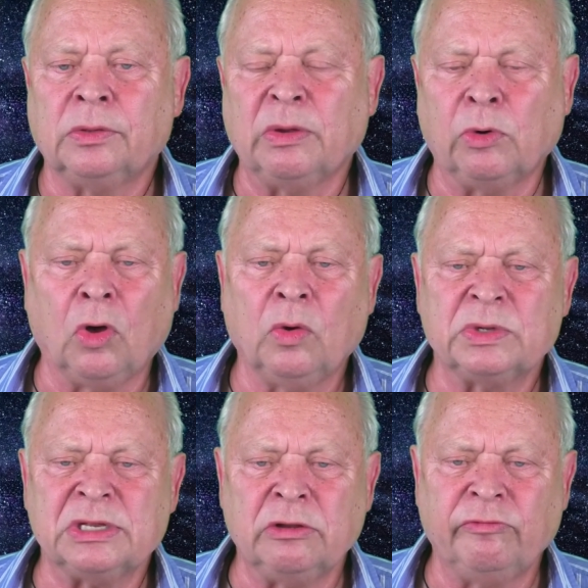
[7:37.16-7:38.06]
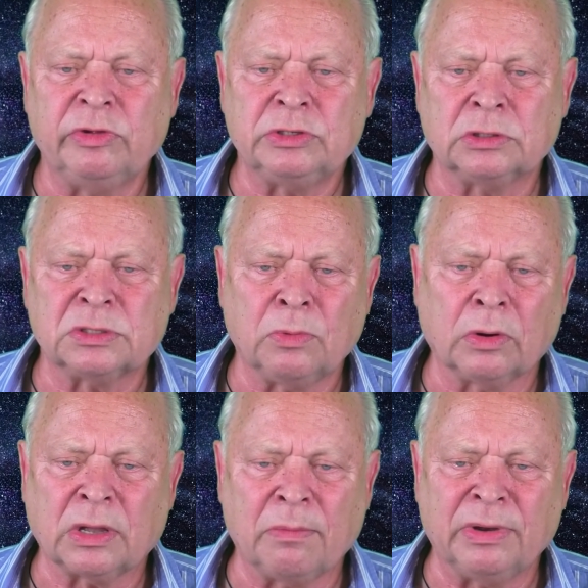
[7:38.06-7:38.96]
There were always individual
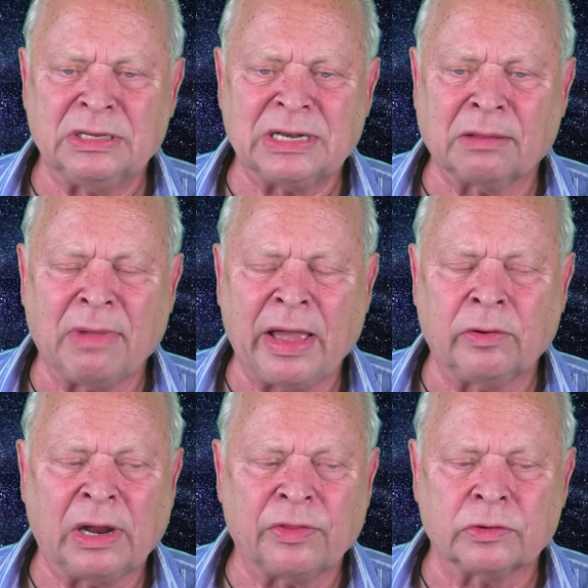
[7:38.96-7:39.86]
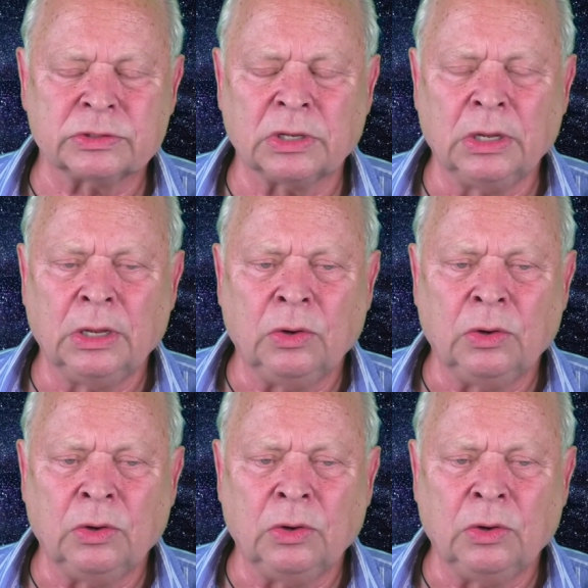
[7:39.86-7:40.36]
small companies like mine or others